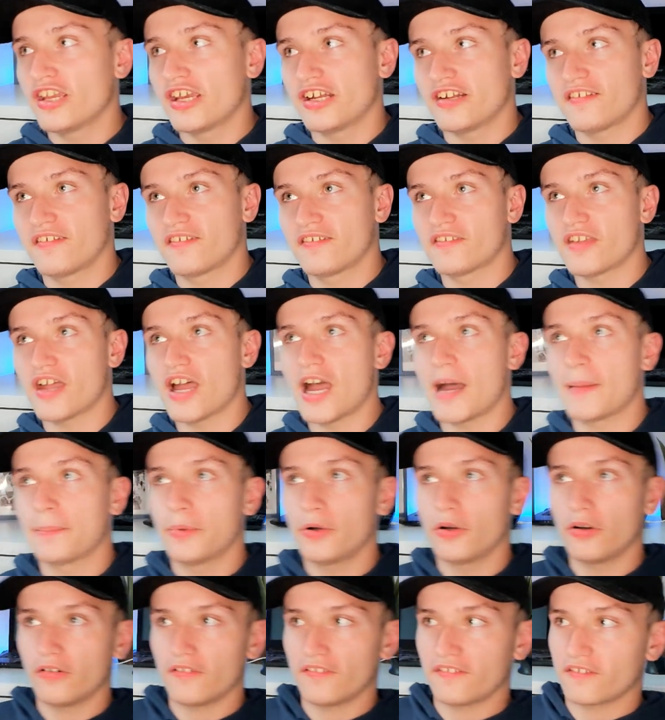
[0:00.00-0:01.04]
get the
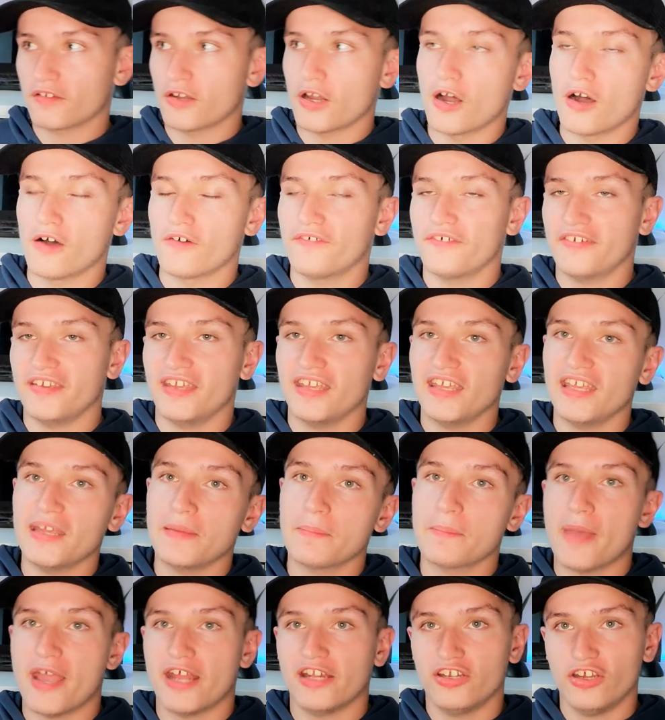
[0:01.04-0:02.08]
Starbucks coffee
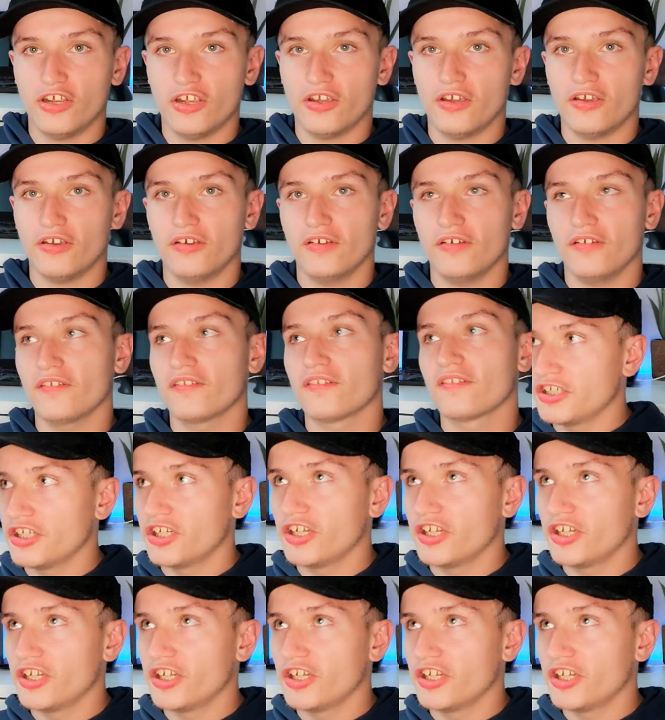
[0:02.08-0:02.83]
menus,